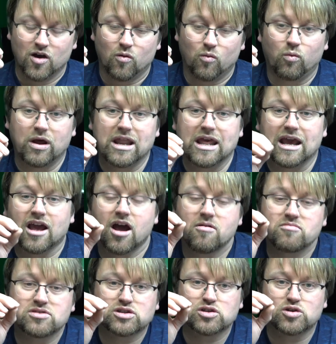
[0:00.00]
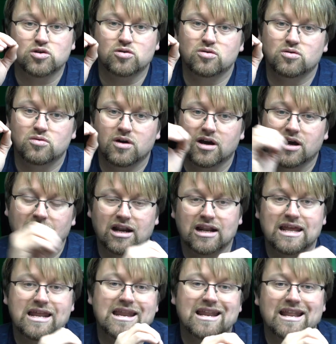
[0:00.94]
When it comes to
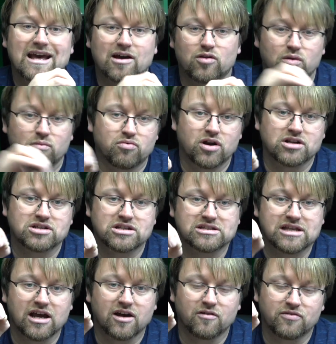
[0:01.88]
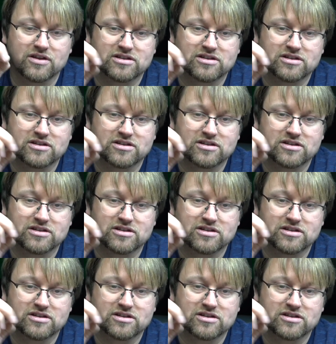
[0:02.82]
cleaning out the brush itself,